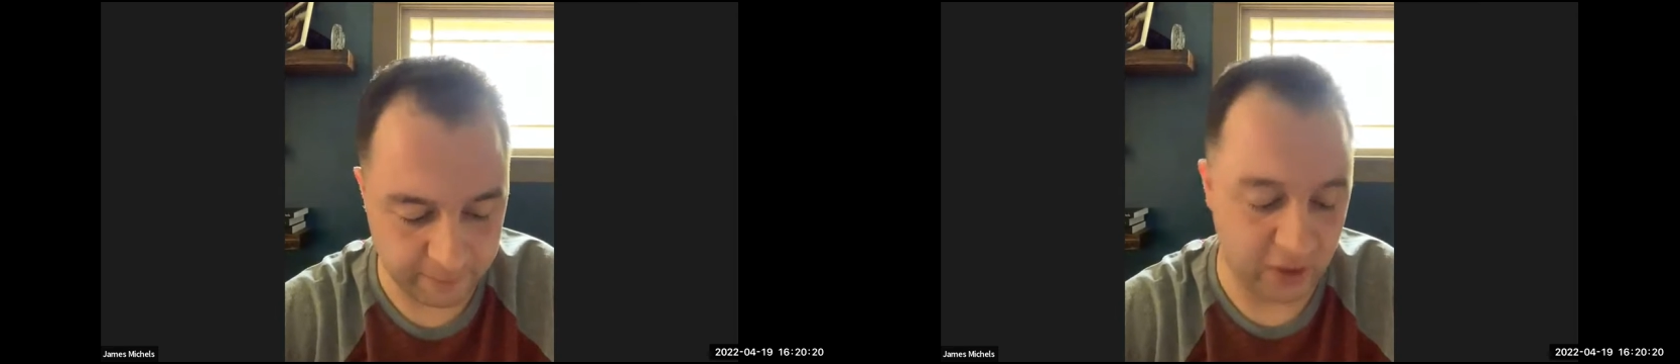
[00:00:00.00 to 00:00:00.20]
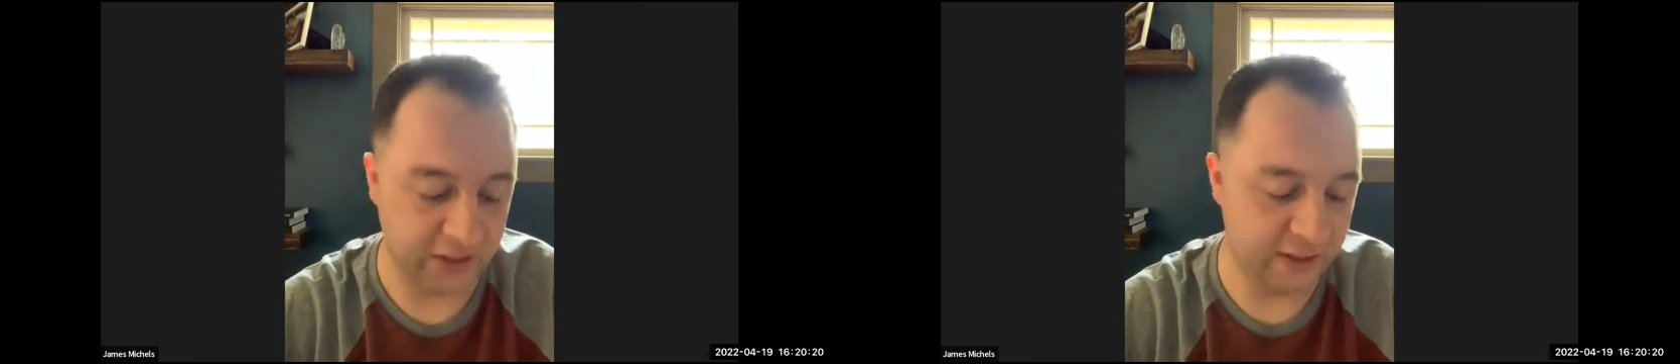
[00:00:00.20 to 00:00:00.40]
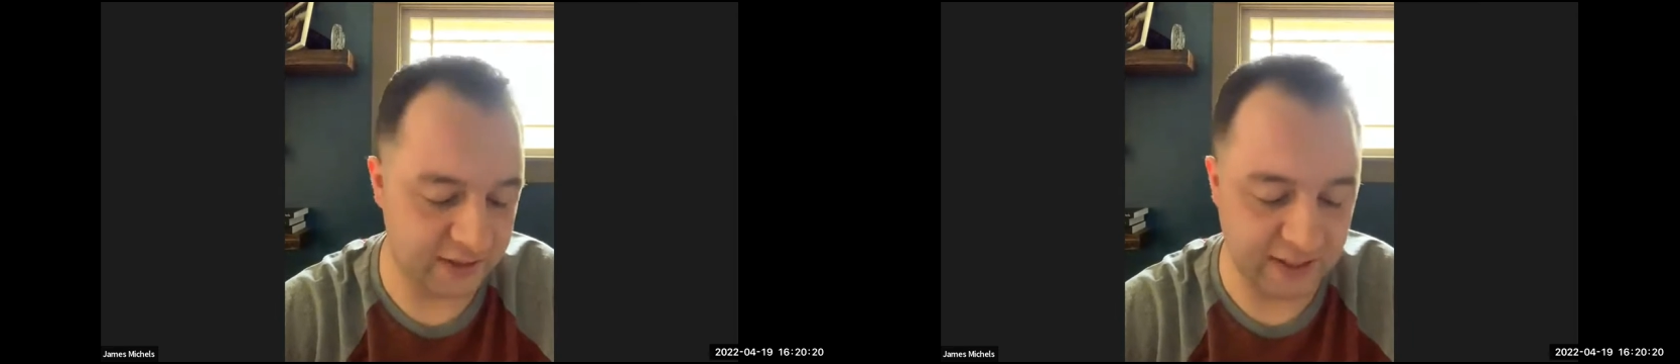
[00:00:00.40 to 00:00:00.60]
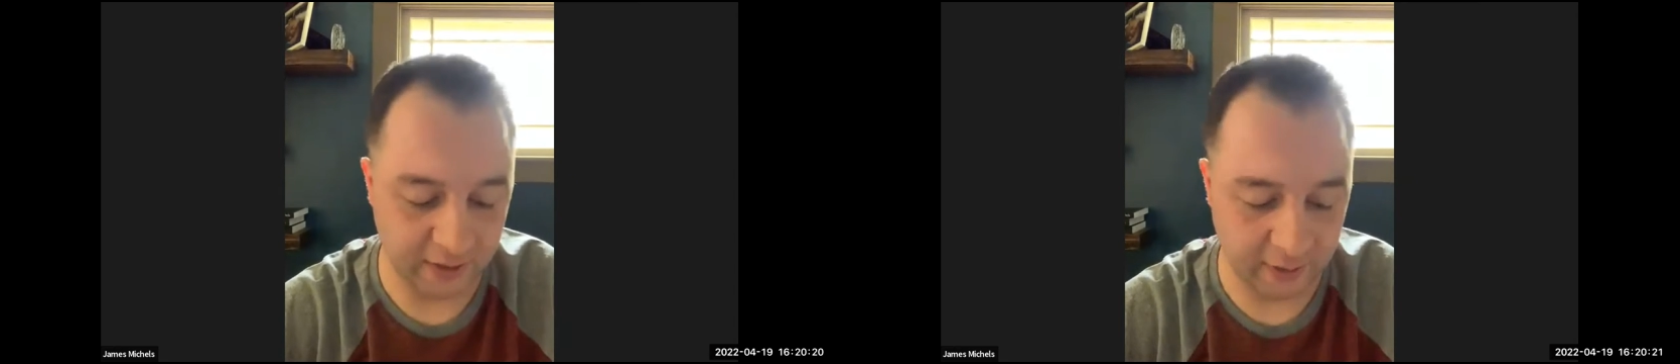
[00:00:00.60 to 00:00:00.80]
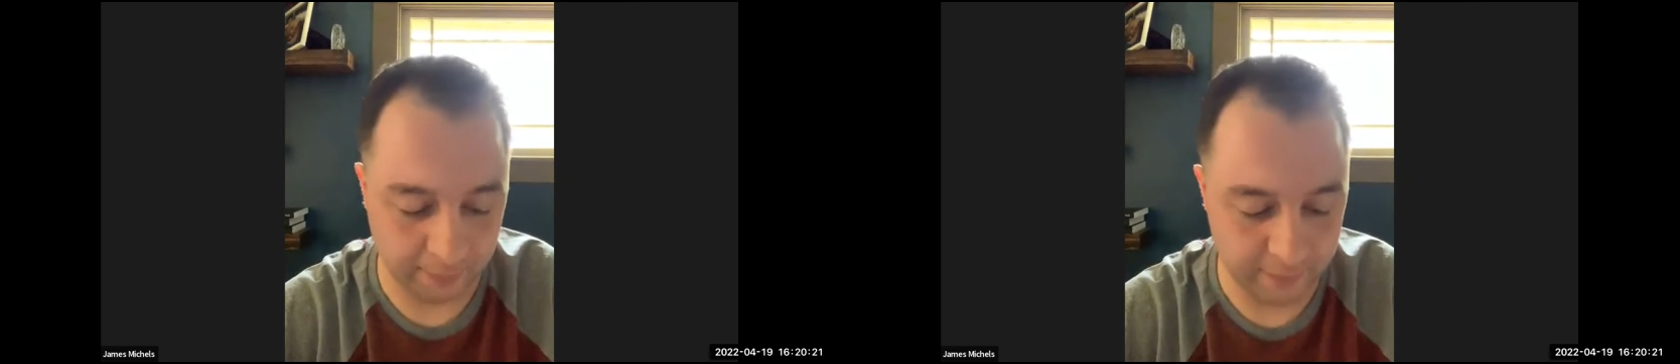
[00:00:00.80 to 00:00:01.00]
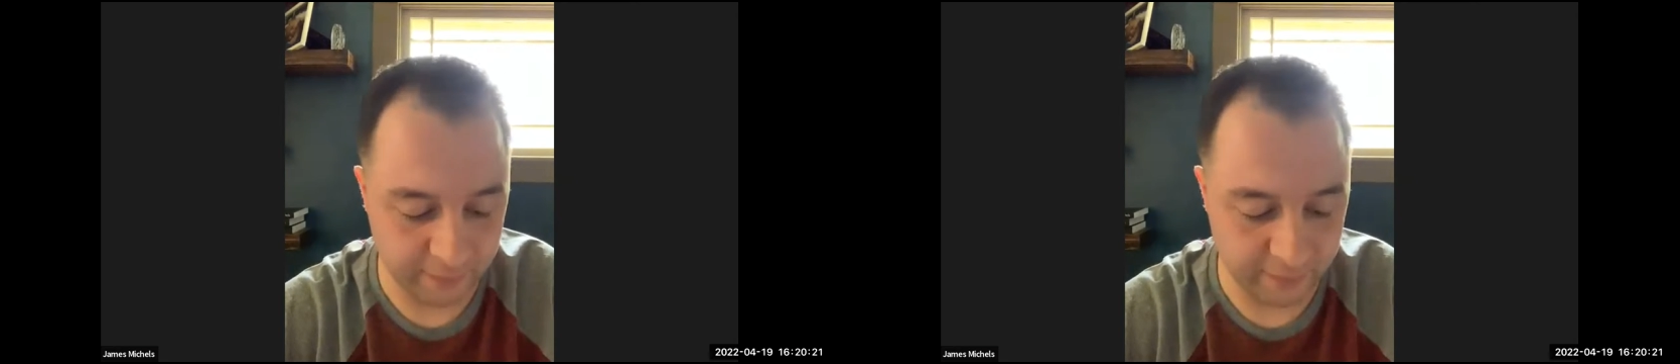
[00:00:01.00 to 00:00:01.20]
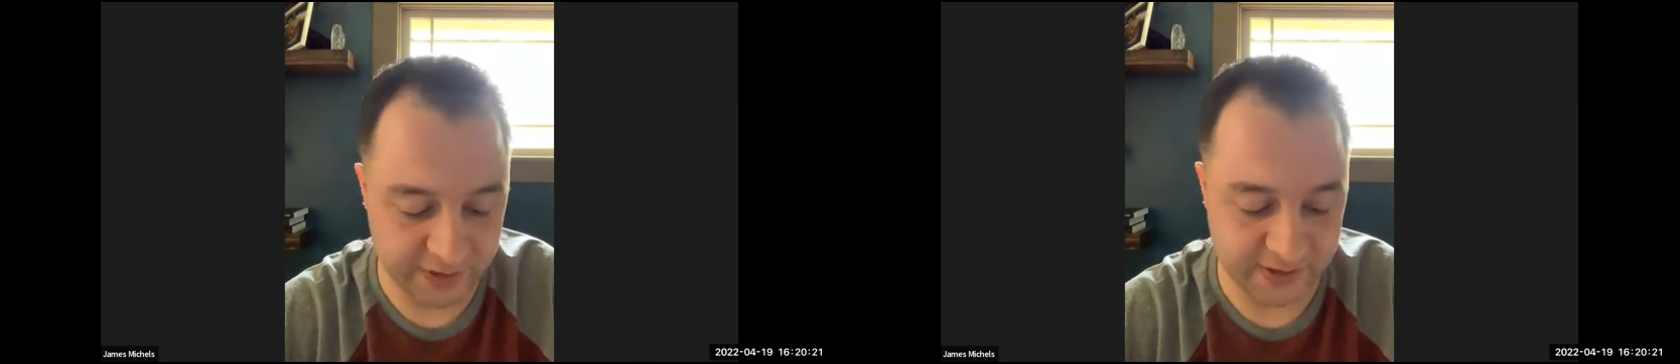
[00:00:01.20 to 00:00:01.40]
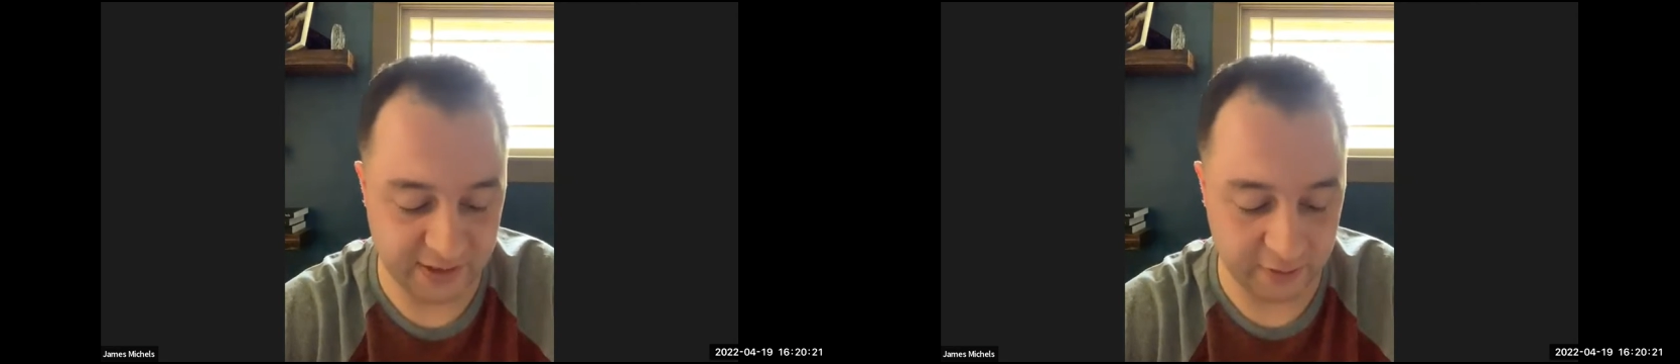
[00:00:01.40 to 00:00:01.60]
Fucking kill him,
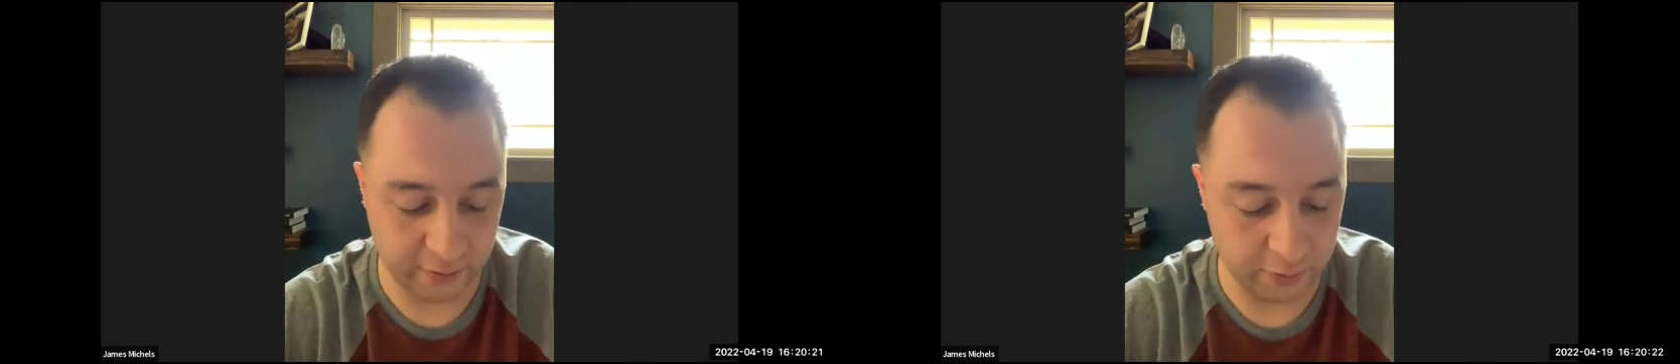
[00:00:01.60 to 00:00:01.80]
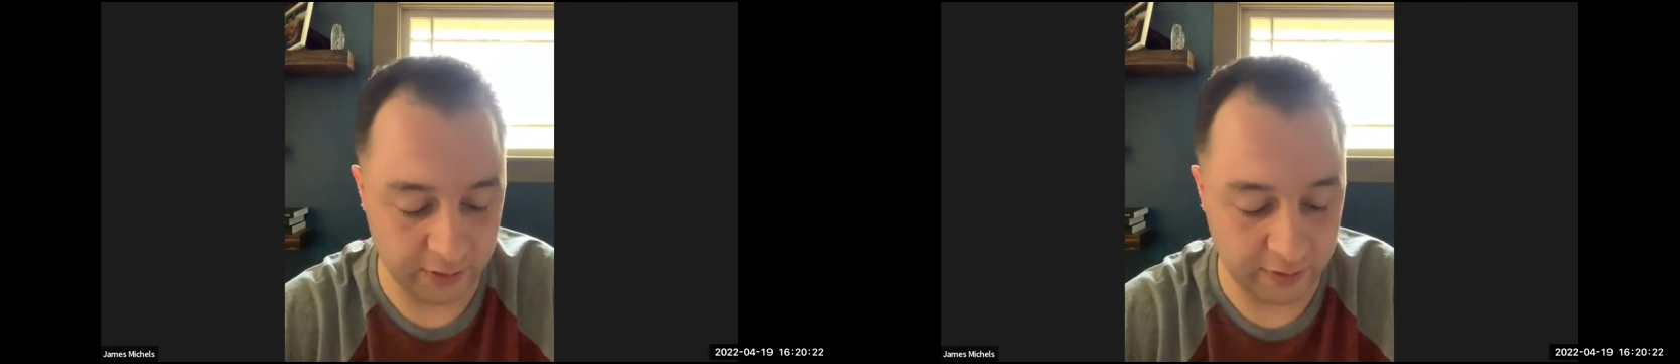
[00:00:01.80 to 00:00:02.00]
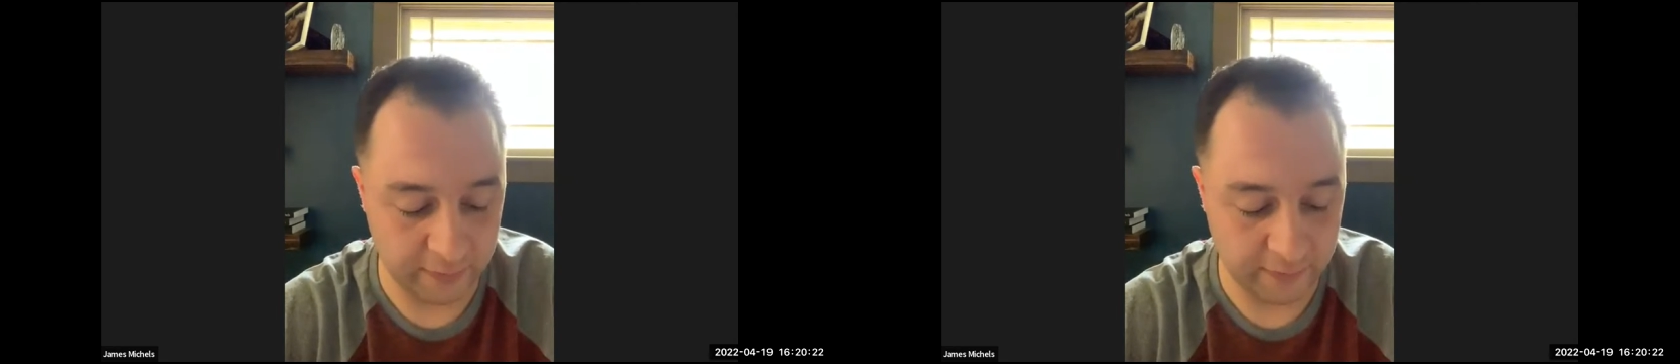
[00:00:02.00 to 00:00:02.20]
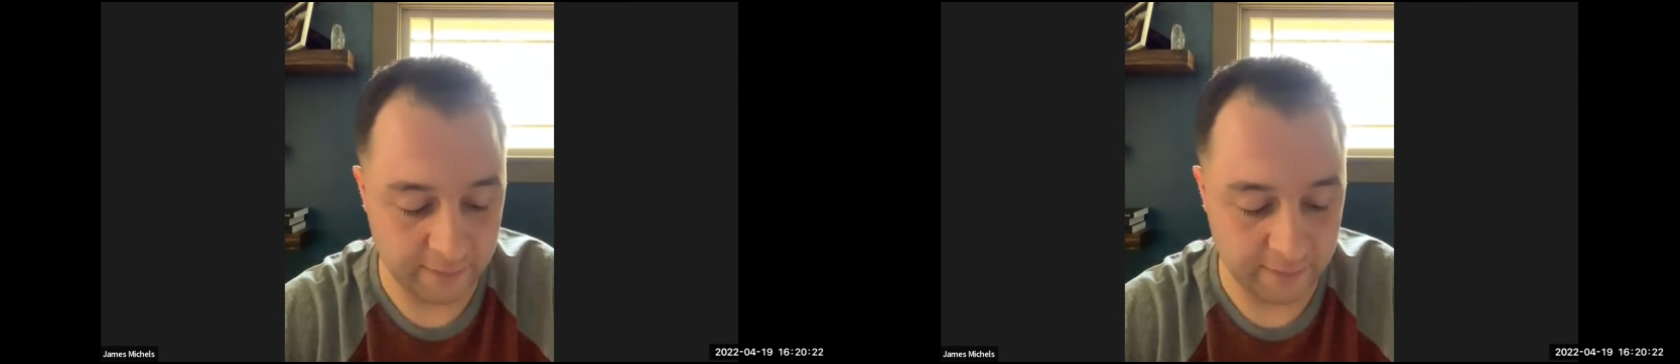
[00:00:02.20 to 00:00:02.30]
Vincent said coolly.